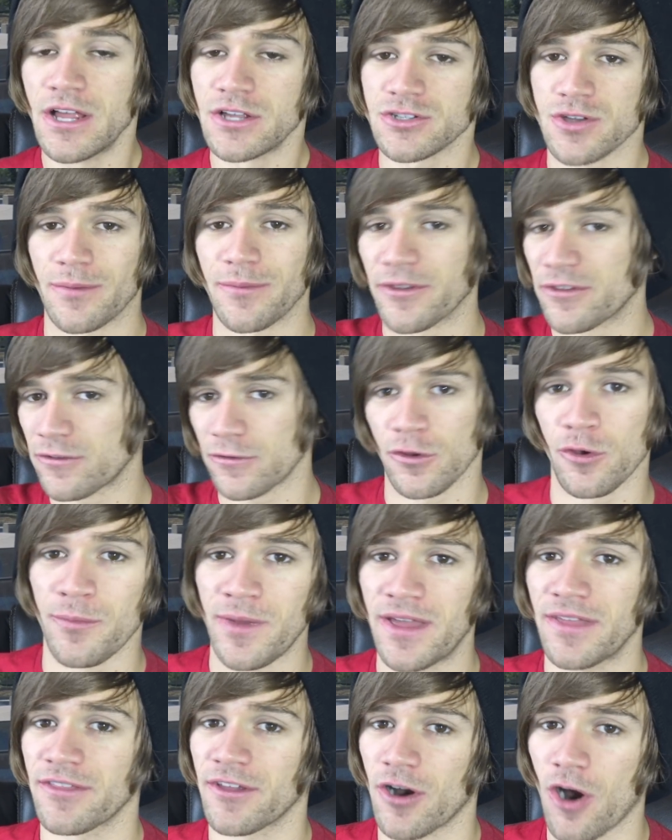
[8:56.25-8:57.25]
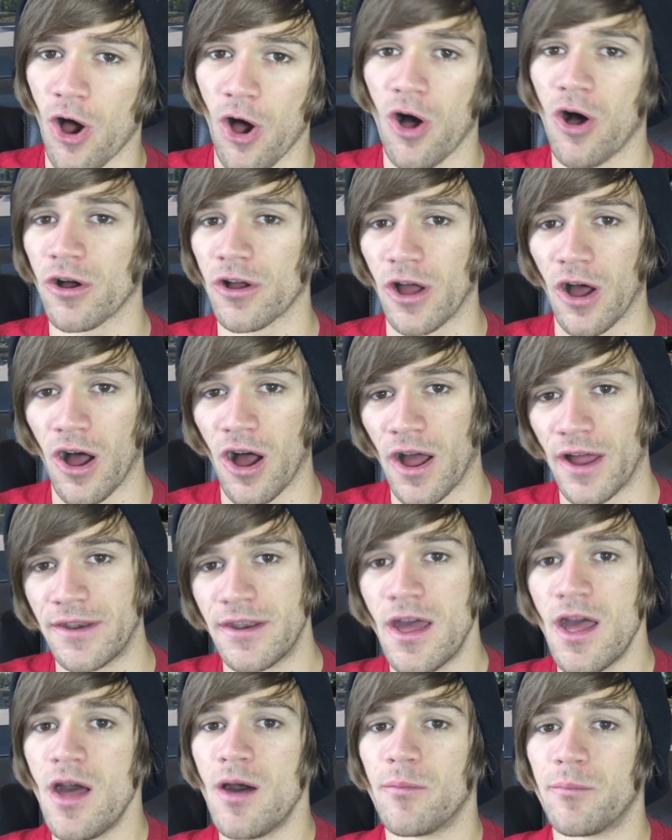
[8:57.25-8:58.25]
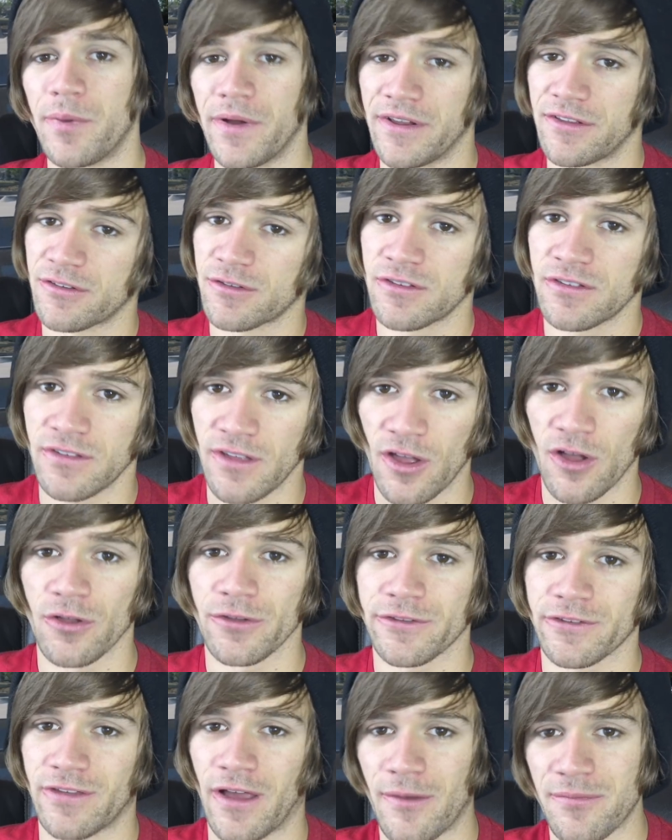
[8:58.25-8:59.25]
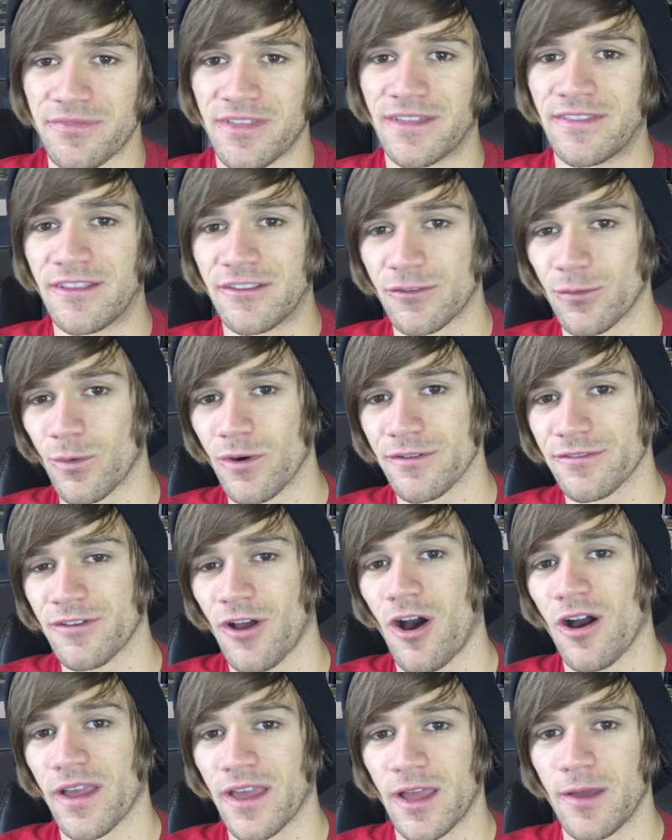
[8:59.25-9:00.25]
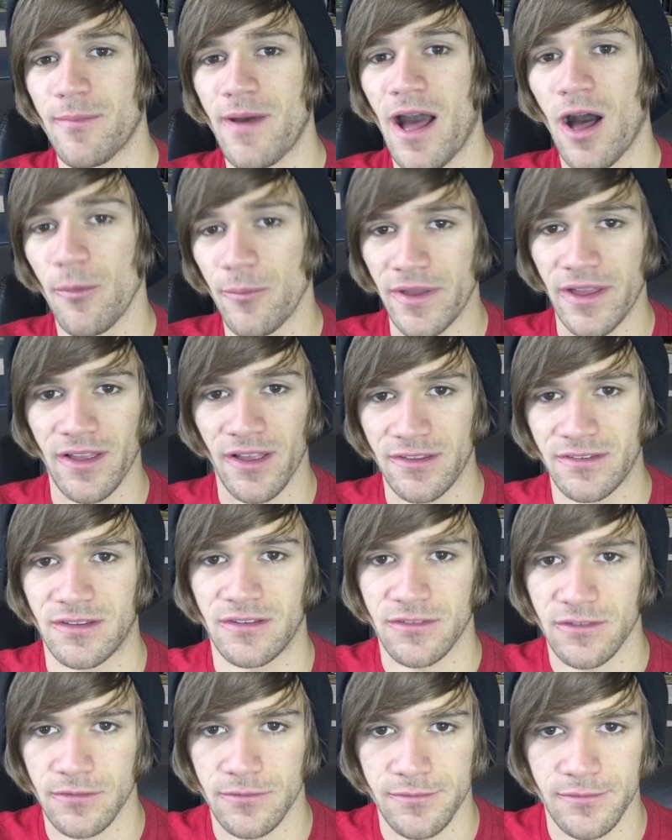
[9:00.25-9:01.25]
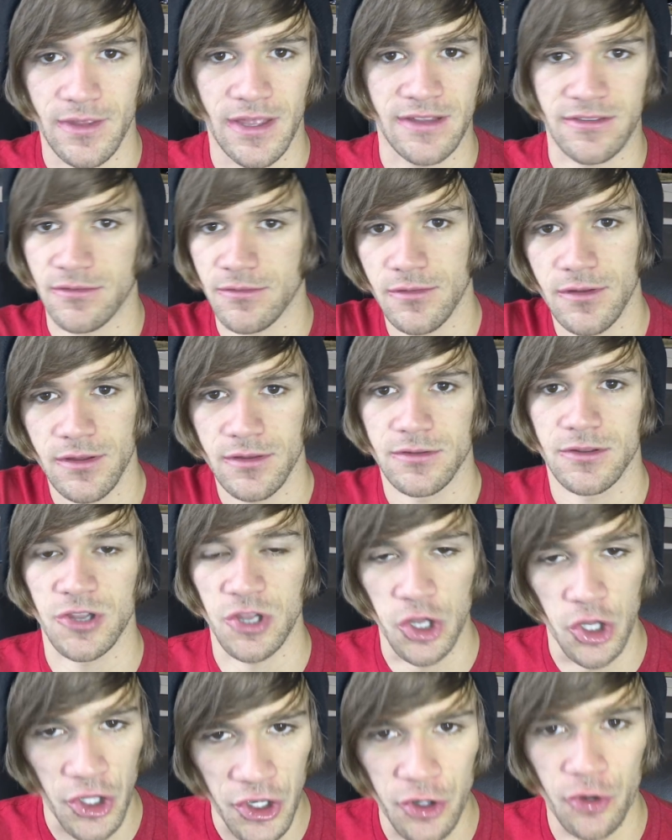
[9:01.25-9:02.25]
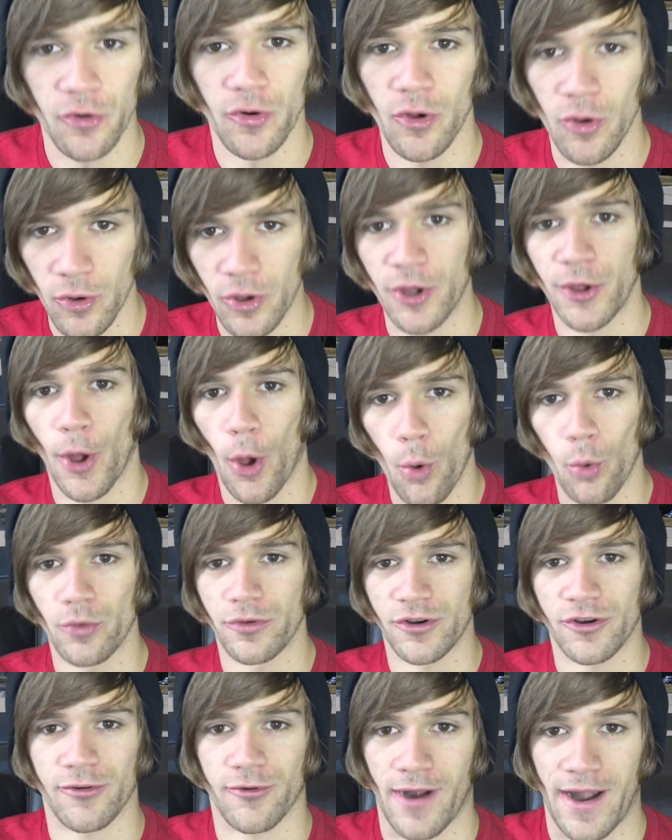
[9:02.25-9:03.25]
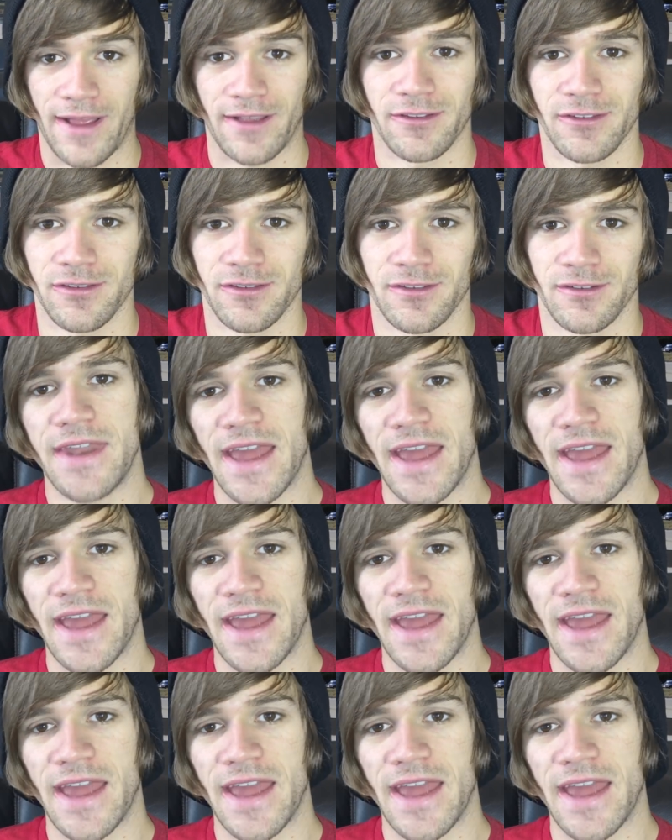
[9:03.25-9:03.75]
So I'm assuming they're all gone, but it's still something that's worth talking about because it's it's literal gold cranks.